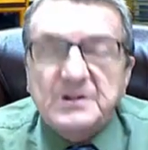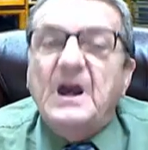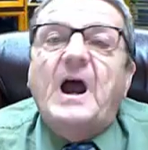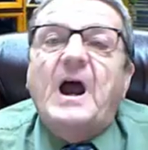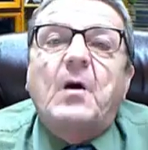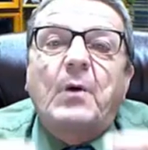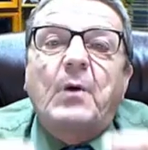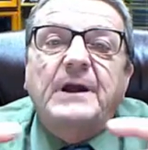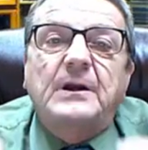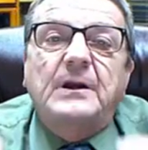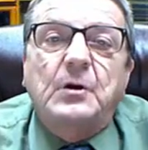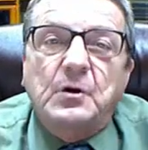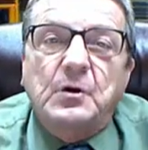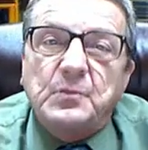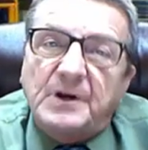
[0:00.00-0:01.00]
I want to
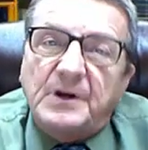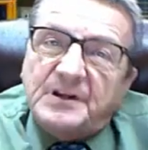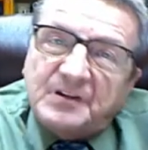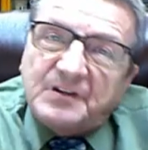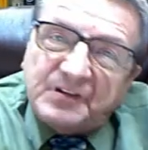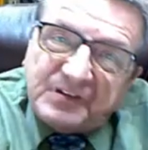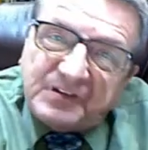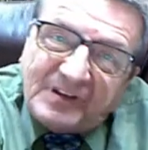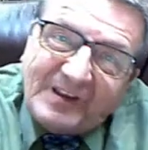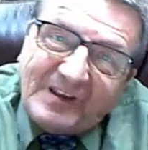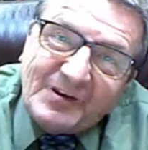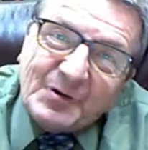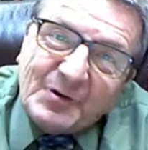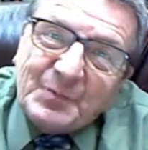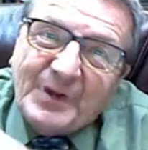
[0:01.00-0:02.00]
learn, but at a
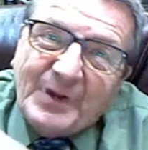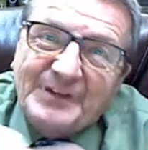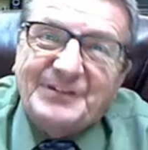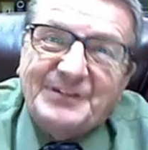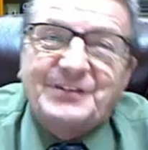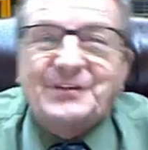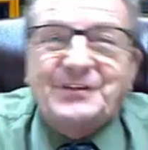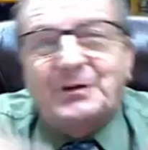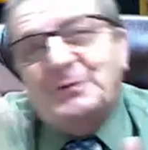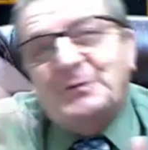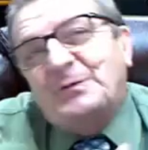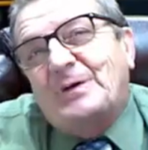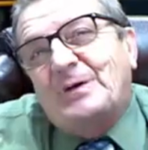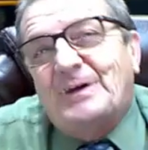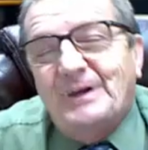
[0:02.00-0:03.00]
steadier pace instead of
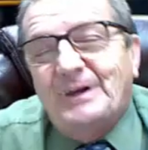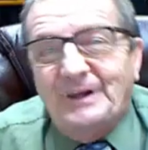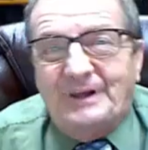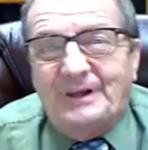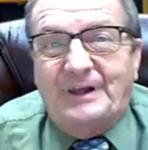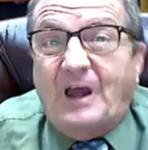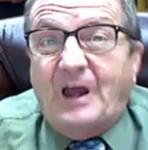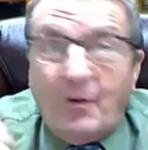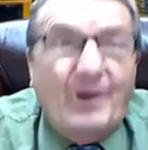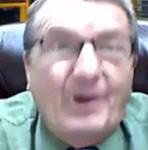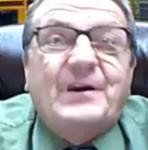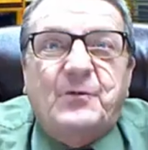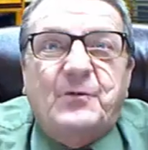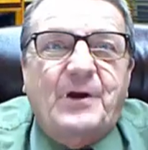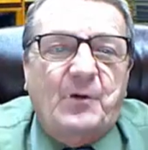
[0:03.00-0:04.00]
I want
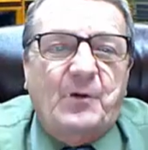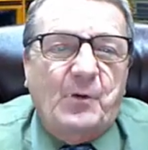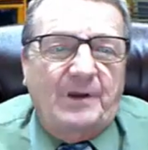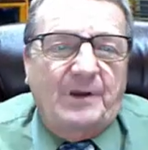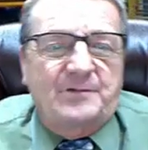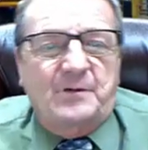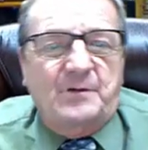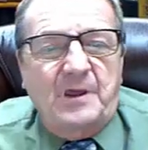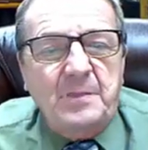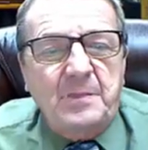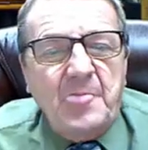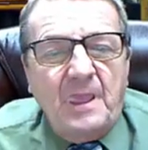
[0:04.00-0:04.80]
it right away. Okay.